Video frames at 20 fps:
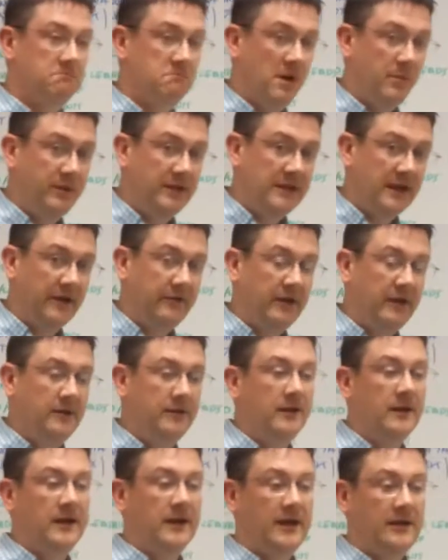maybe
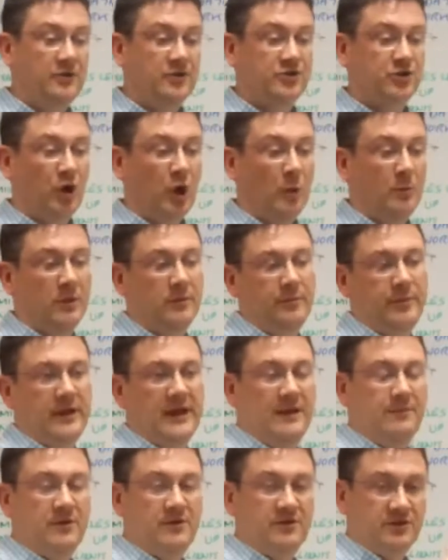getting instalment
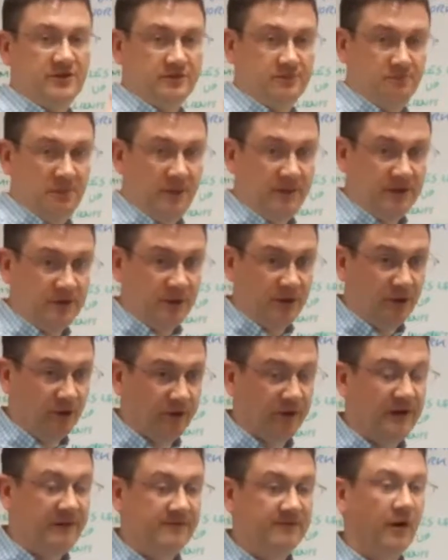payments, maybe doing
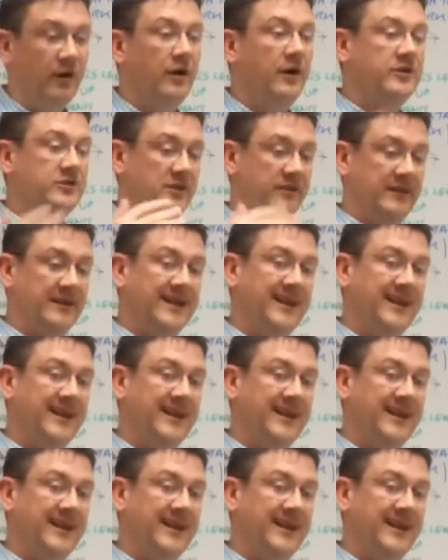another invoice and